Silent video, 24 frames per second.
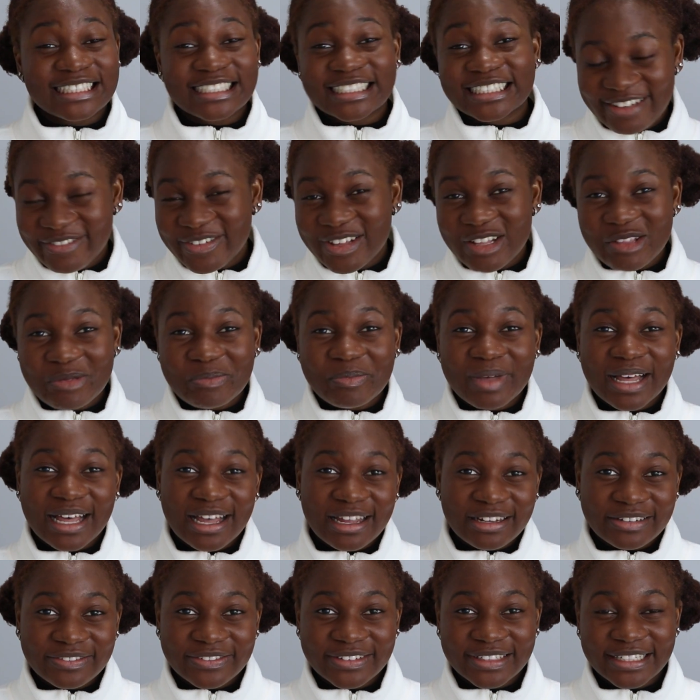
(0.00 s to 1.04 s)
I felt
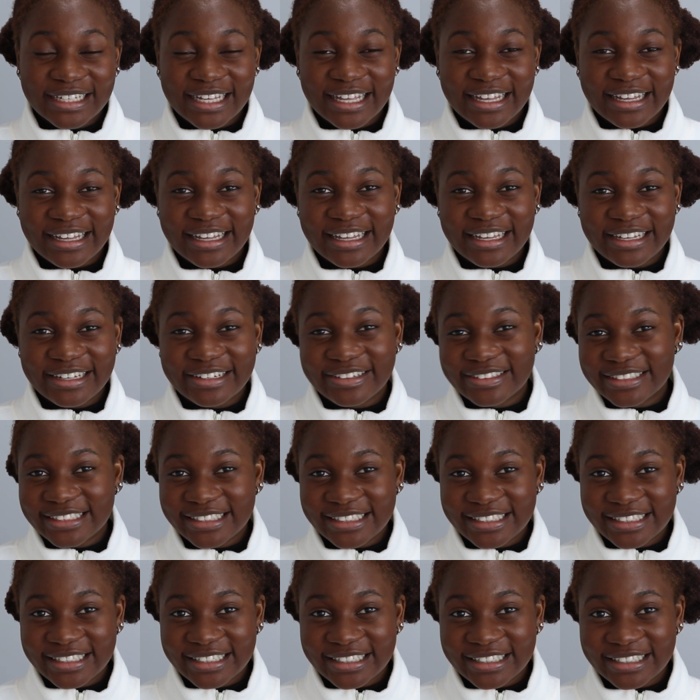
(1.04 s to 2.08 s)
bad for the guy,
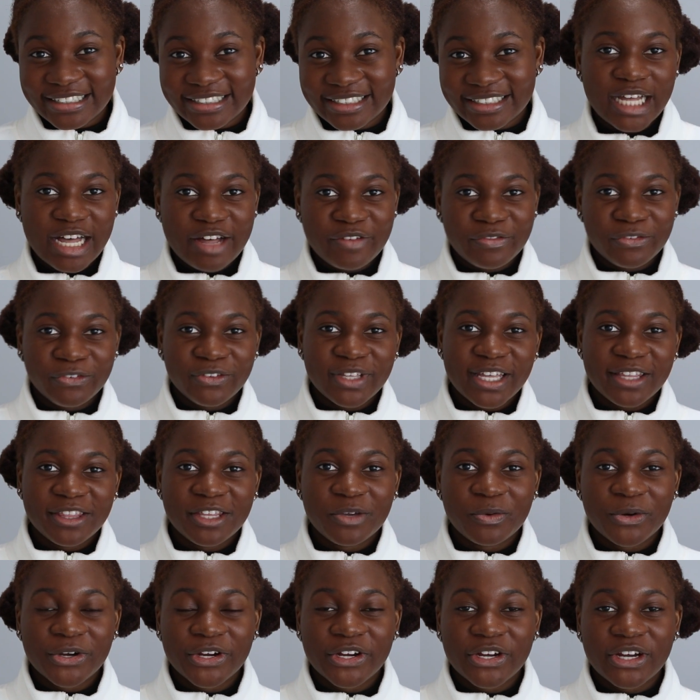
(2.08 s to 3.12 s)
honestly. After that,
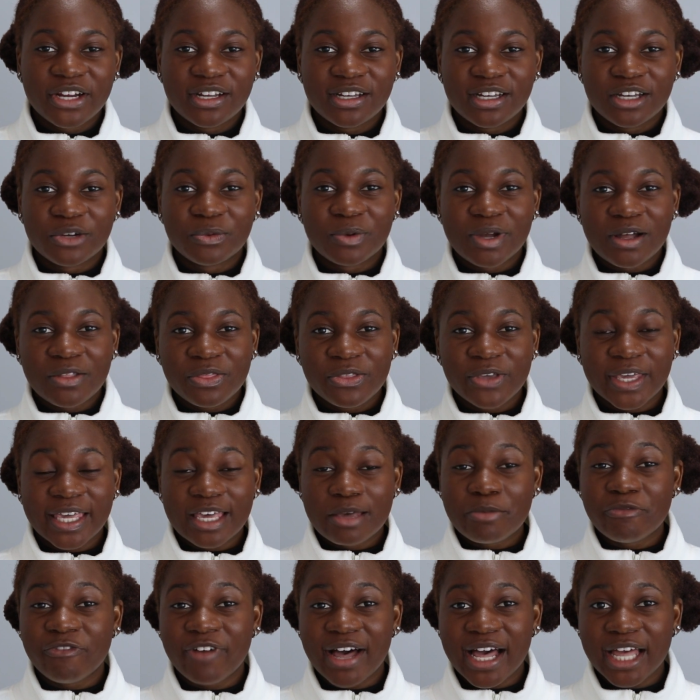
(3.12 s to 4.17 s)
they were around the
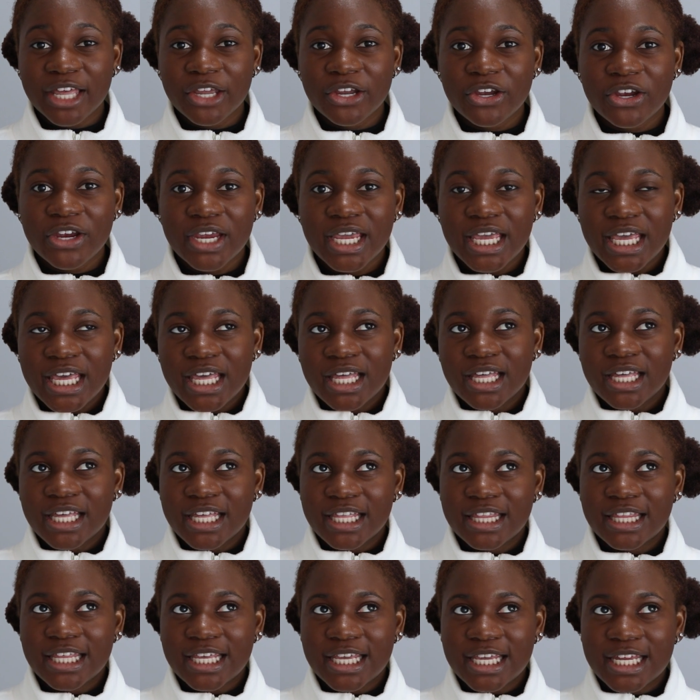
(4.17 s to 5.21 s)
campfire,
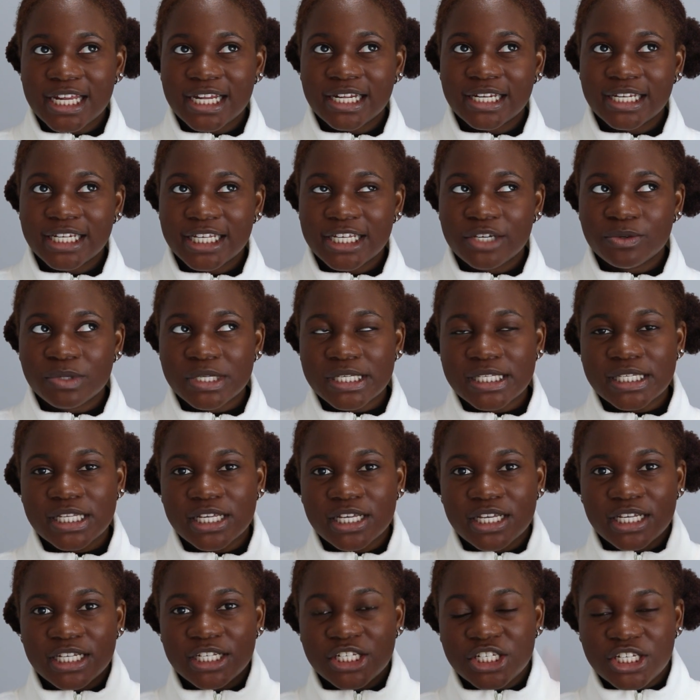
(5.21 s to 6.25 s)
and then it
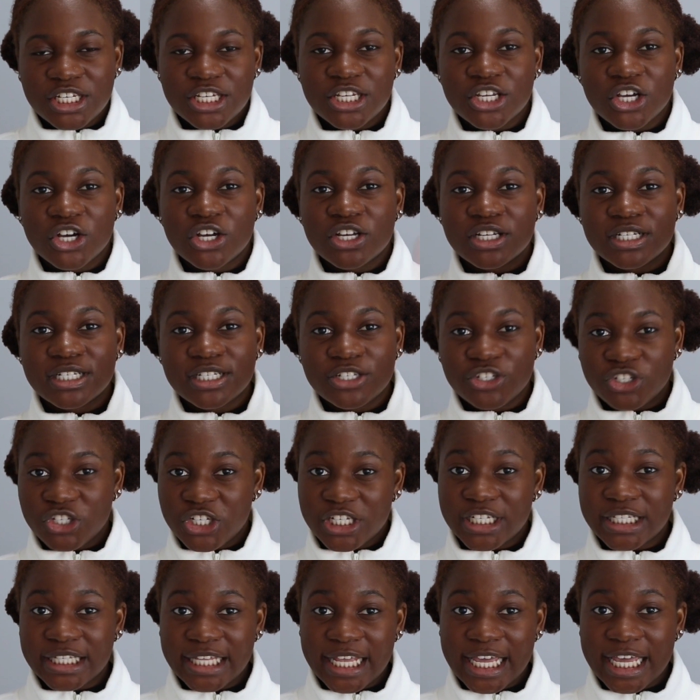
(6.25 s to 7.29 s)
was Jihyun,
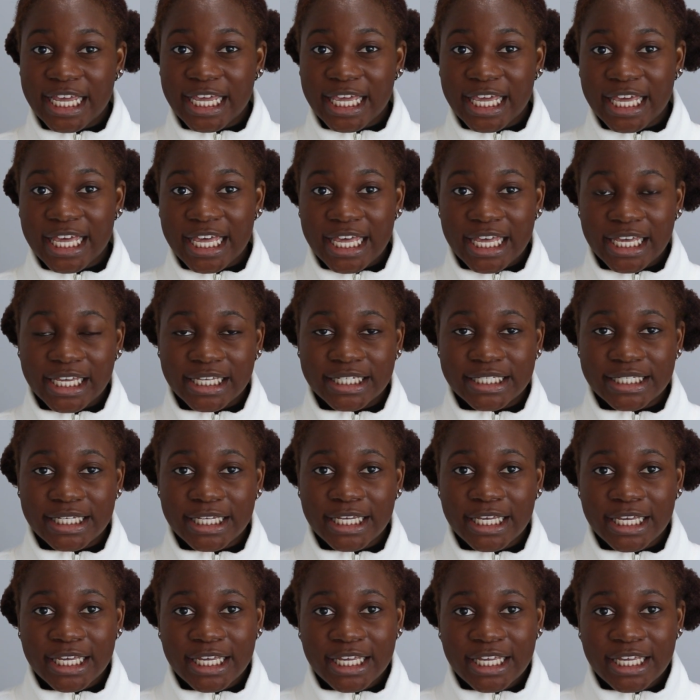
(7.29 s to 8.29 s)
Jin-taek, and